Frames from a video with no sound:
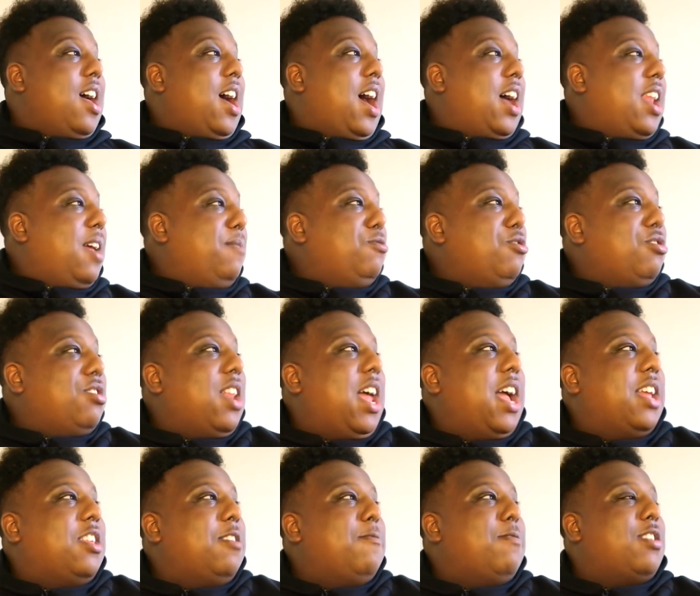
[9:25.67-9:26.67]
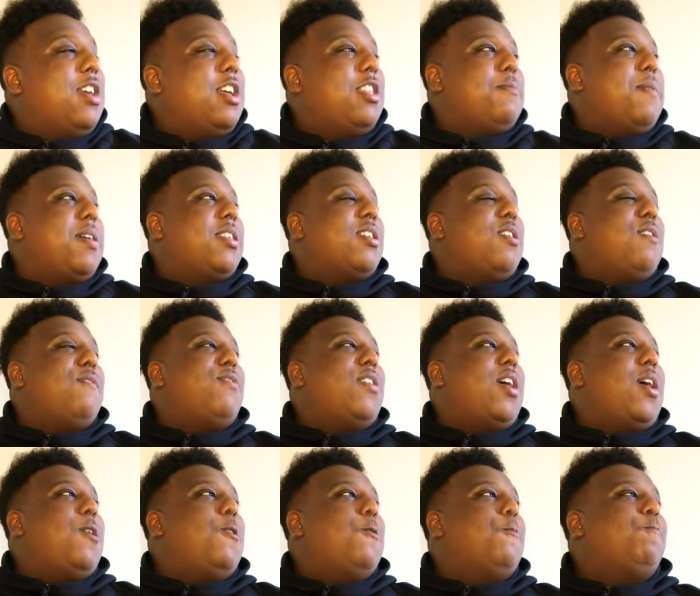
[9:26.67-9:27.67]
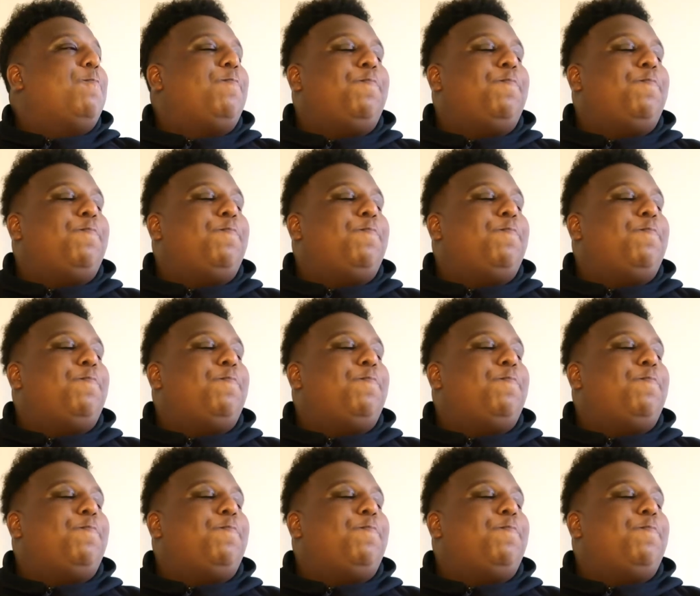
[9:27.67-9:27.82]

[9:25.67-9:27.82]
And I'm just like to say to myself now,